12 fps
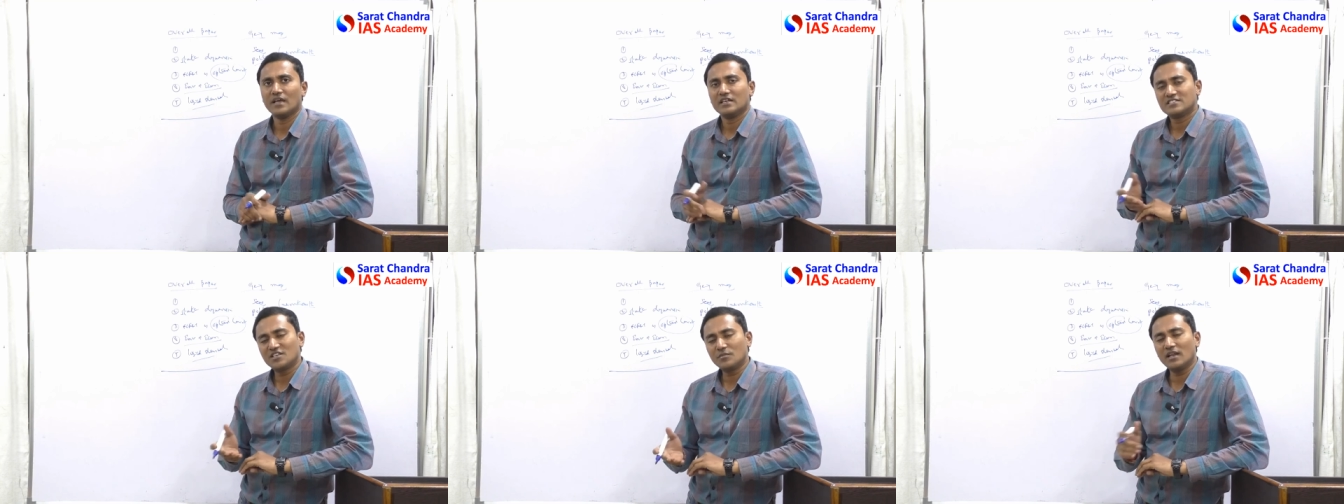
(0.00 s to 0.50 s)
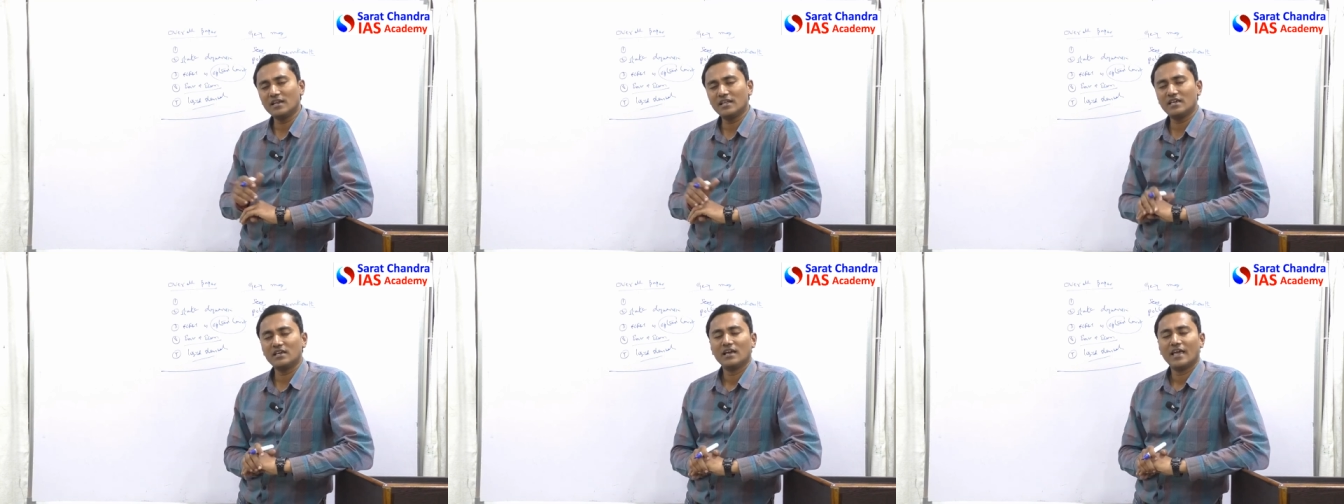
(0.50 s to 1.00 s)

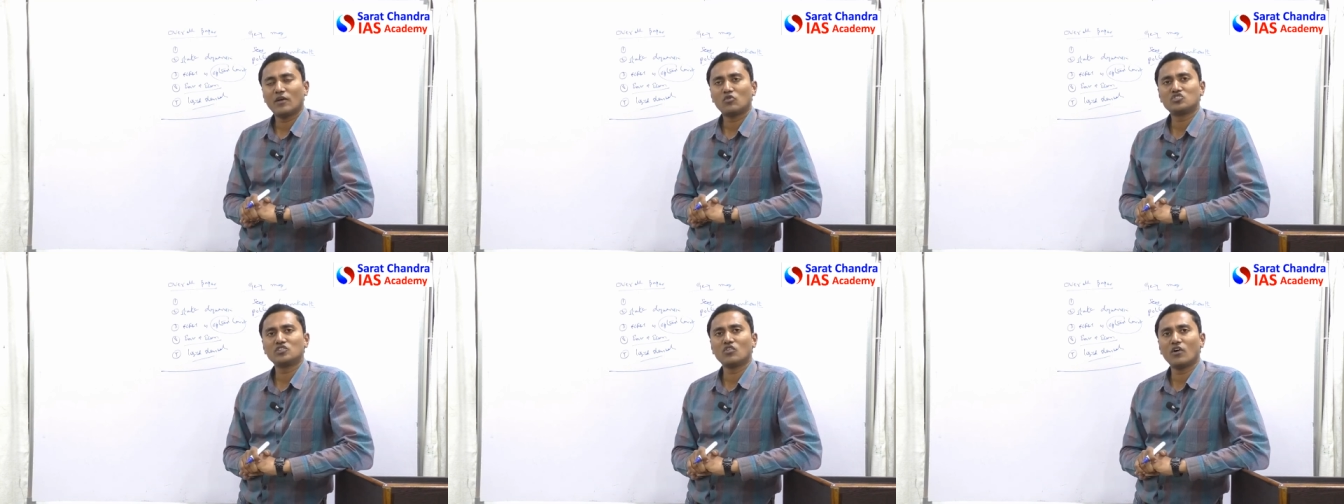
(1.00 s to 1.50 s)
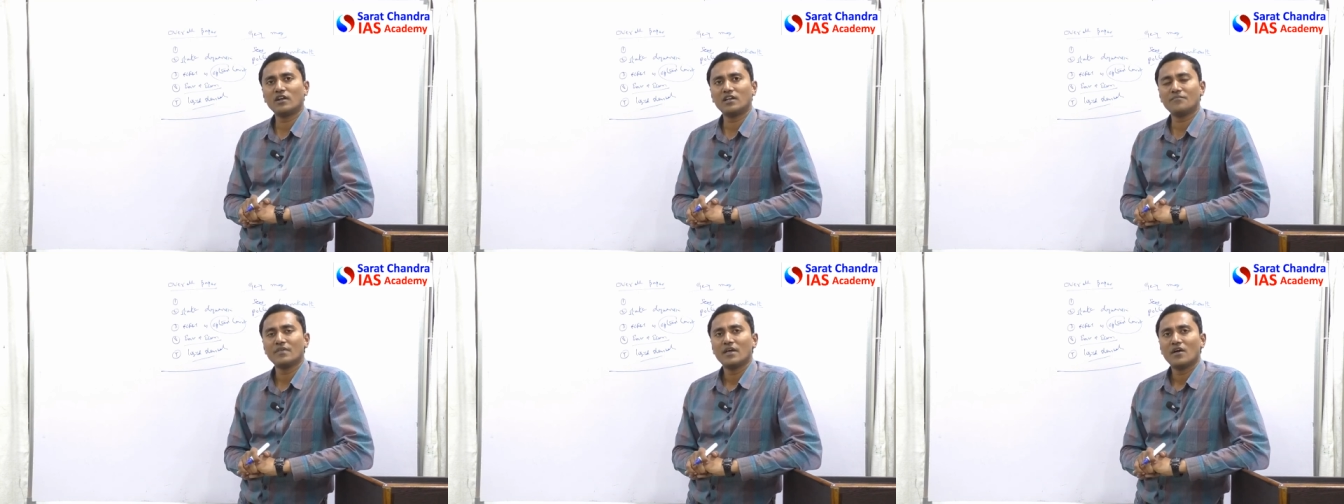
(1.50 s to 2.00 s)
Similarly, a question on
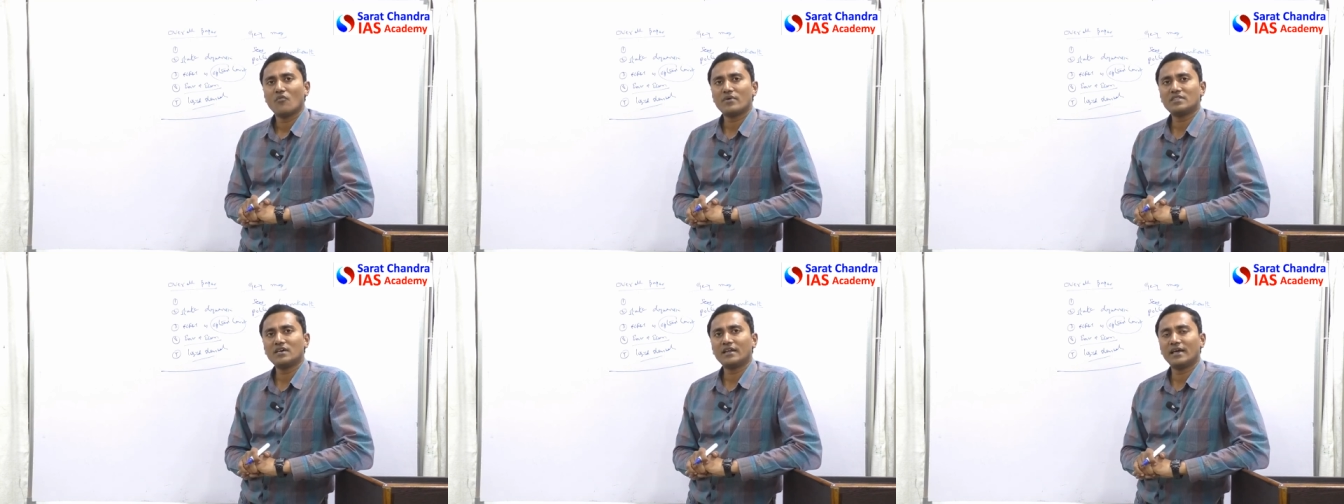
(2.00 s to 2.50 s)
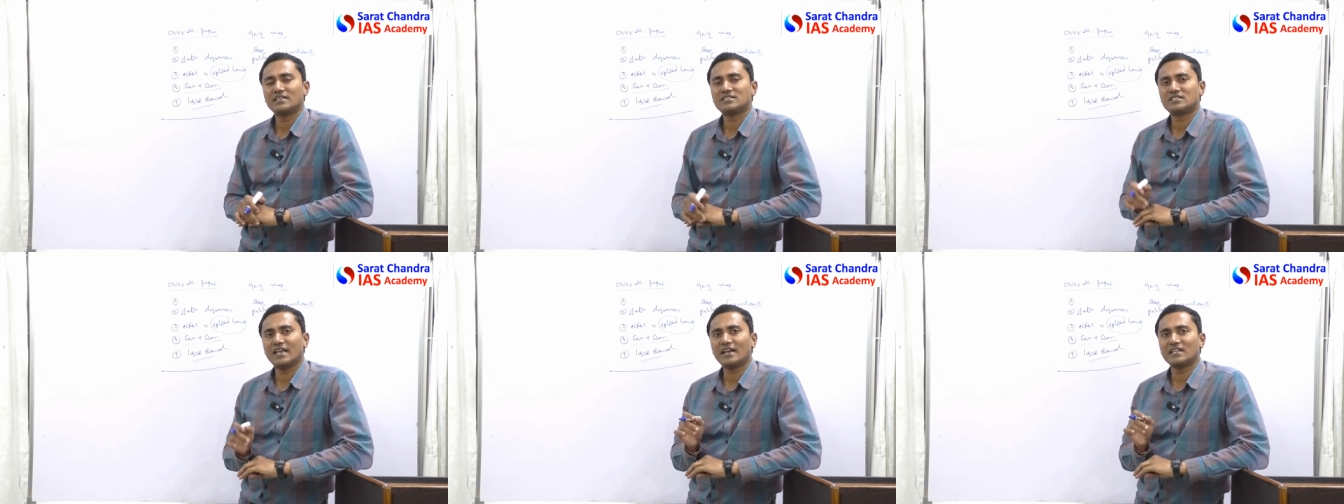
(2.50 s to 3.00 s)
whether a
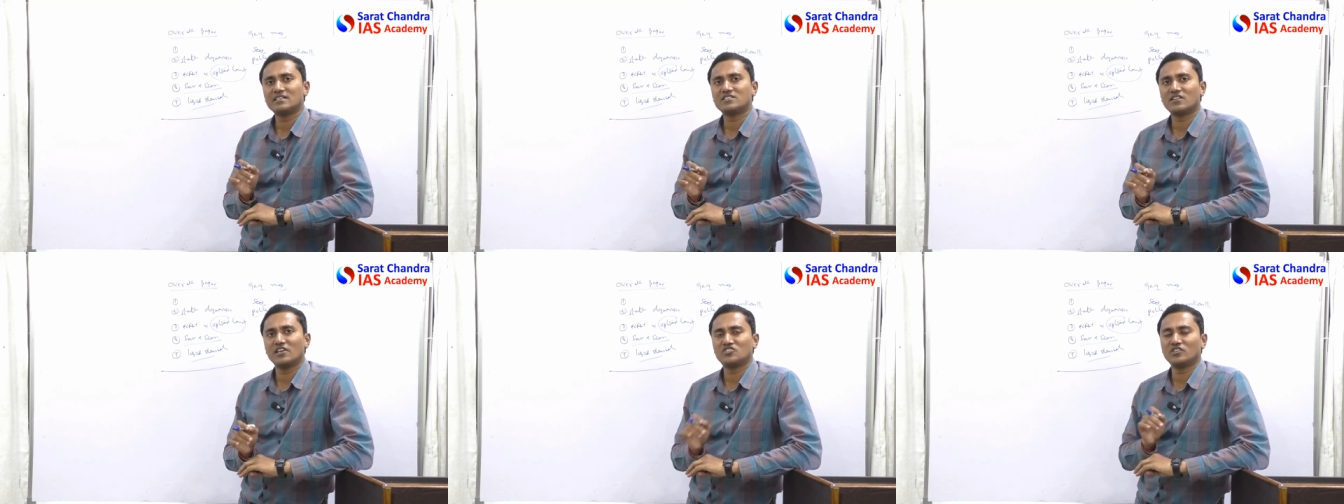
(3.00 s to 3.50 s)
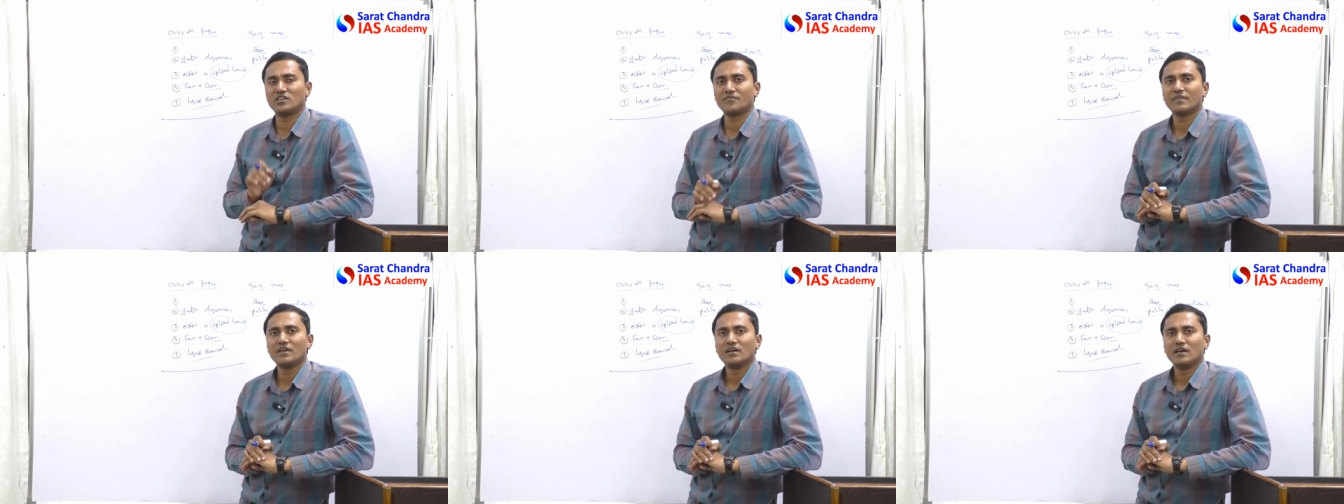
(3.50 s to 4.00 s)
state legislature
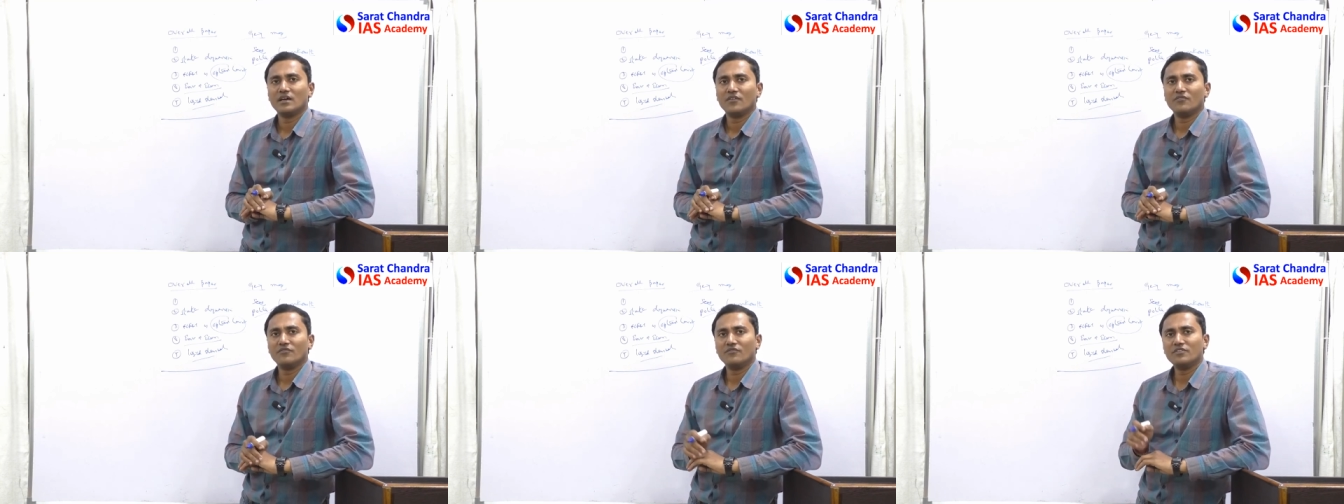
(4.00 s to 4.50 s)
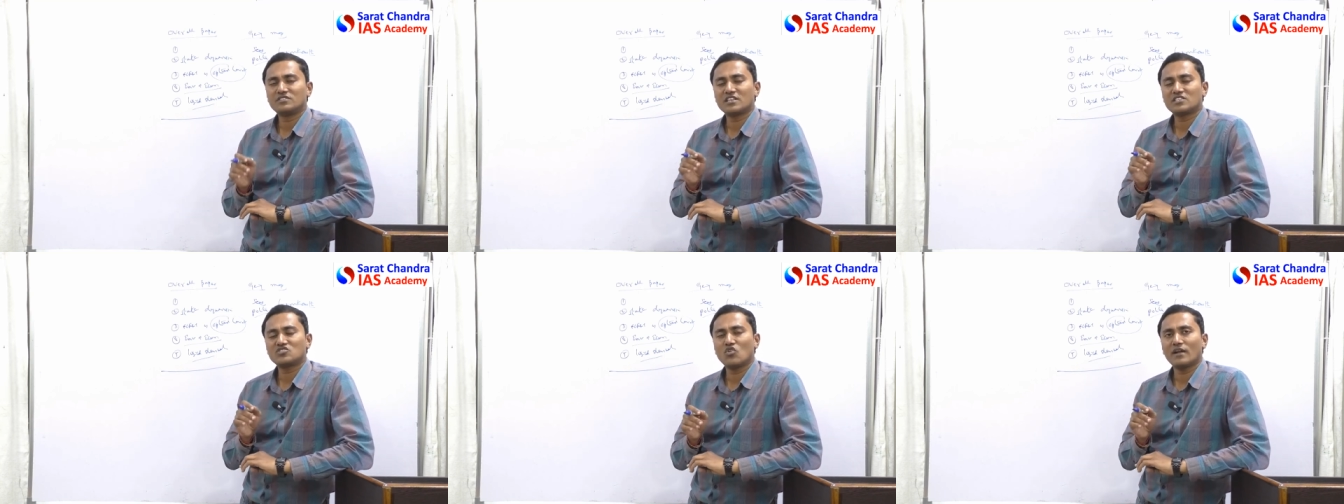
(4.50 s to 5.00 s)
which
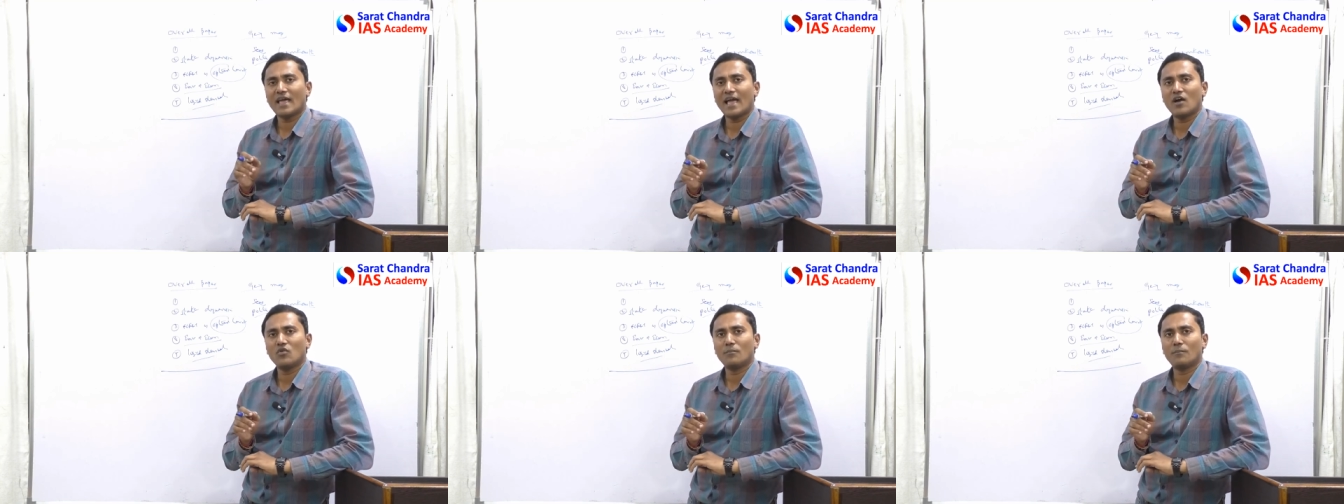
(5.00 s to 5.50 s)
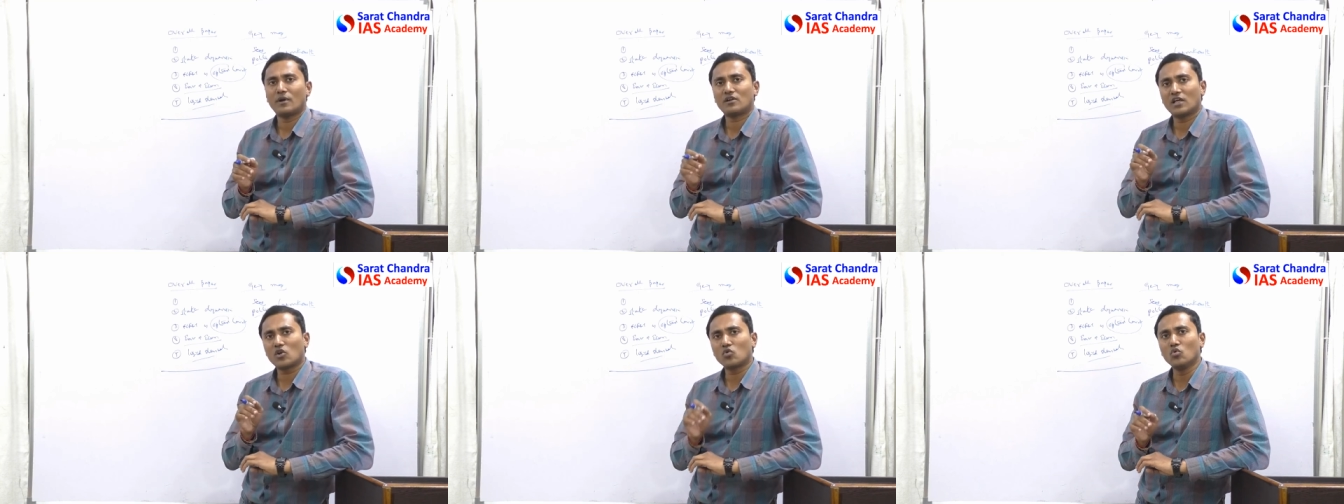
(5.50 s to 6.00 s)
does not have
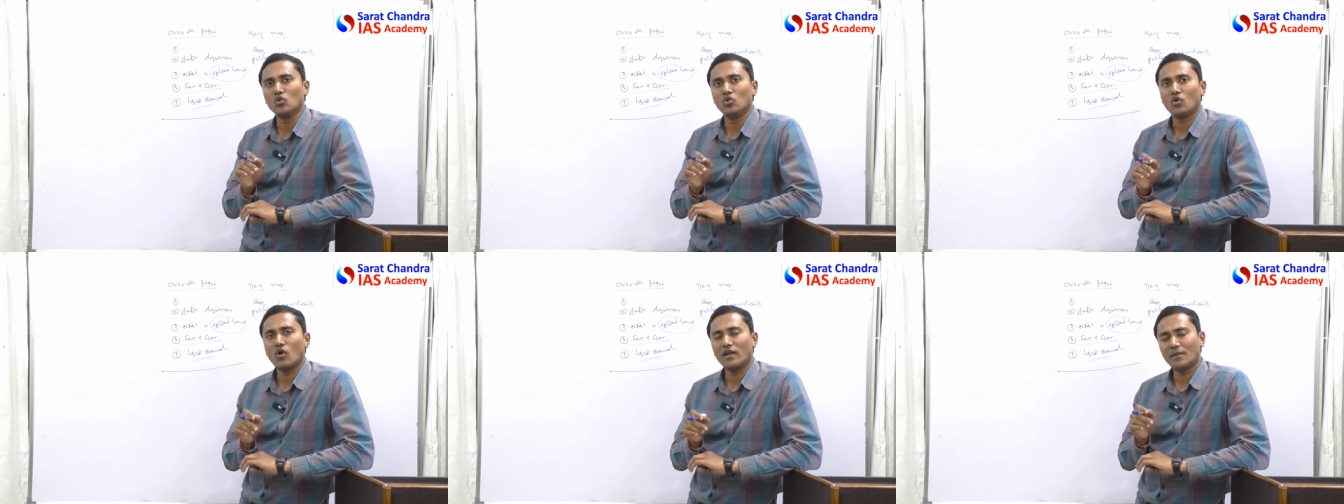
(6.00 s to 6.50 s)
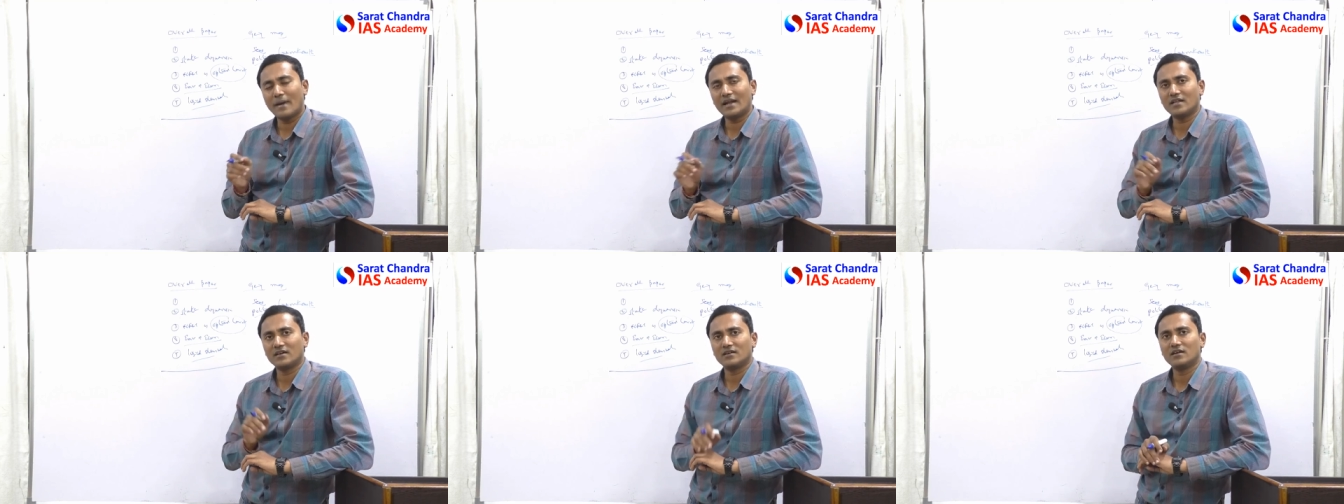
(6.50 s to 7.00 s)
particular rule on a
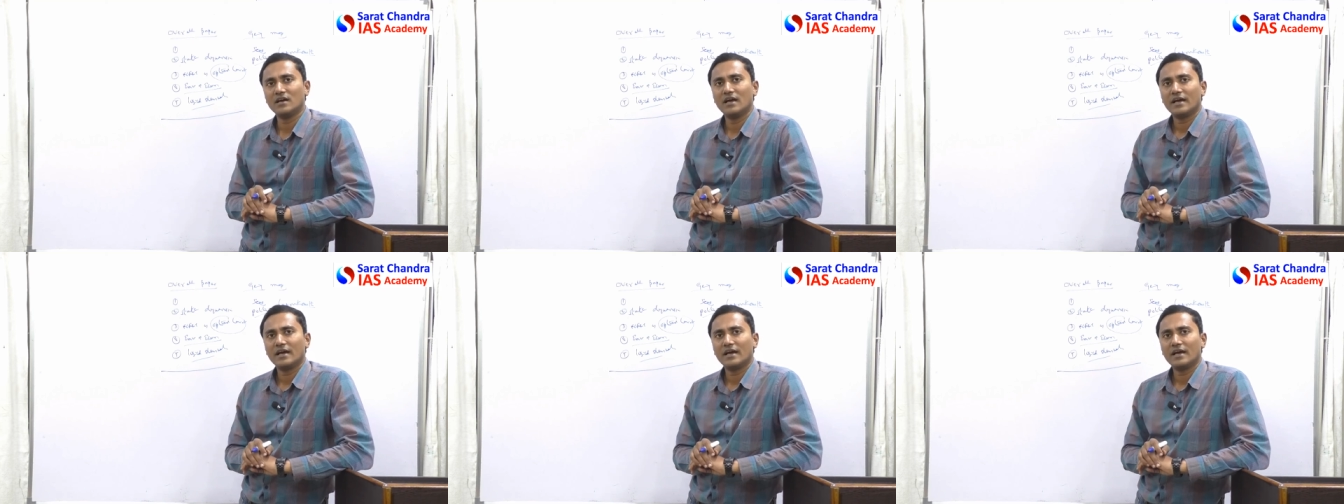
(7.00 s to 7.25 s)
matter,